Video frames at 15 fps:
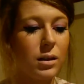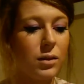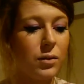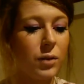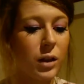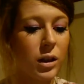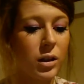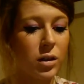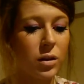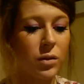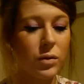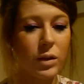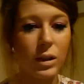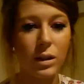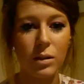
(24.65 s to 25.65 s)
The first two
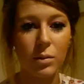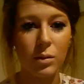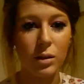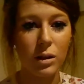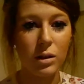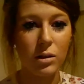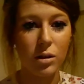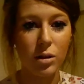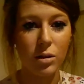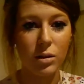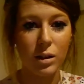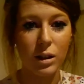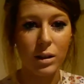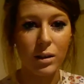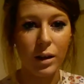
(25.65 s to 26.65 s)
things I'm going to
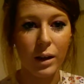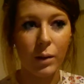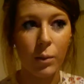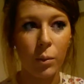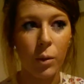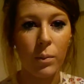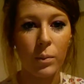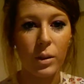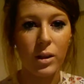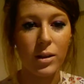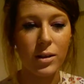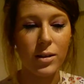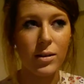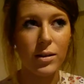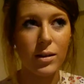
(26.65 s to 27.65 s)
introduce as like one
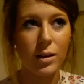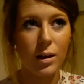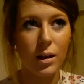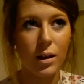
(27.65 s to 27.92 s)
because